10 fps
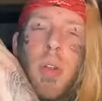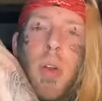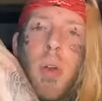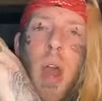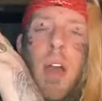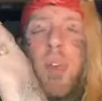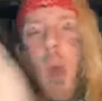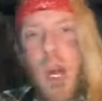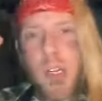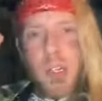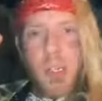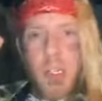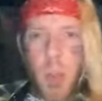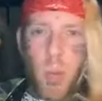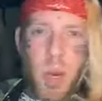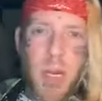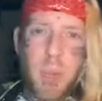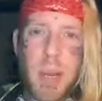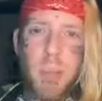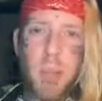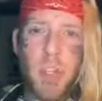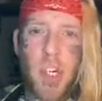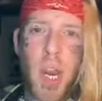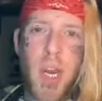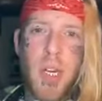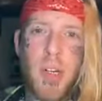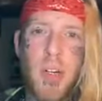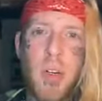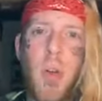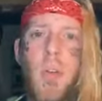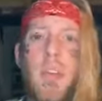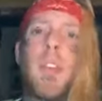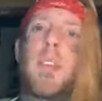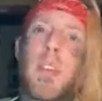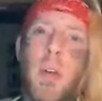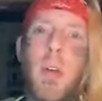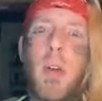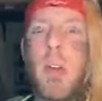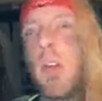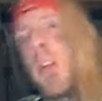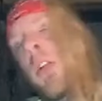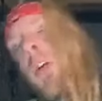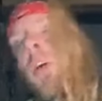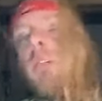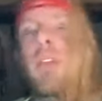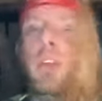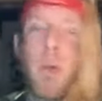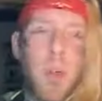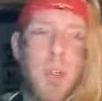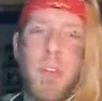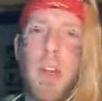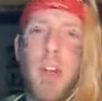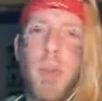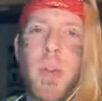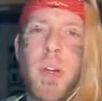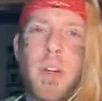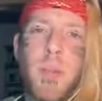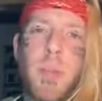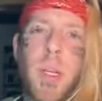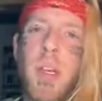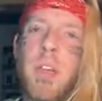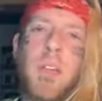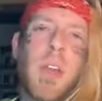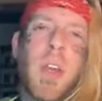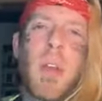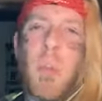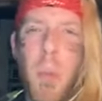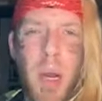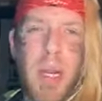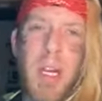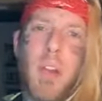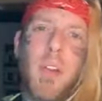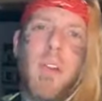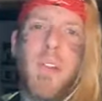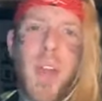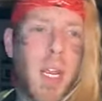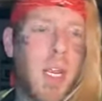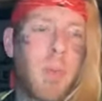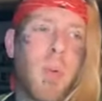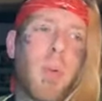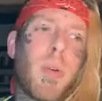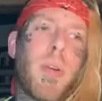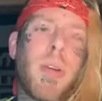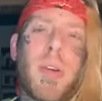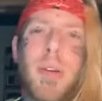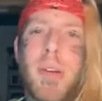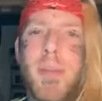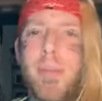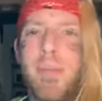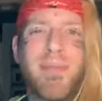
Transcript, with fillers: know, I've watched so many people change over the, you know, over the course of their careers because of money or fame or um,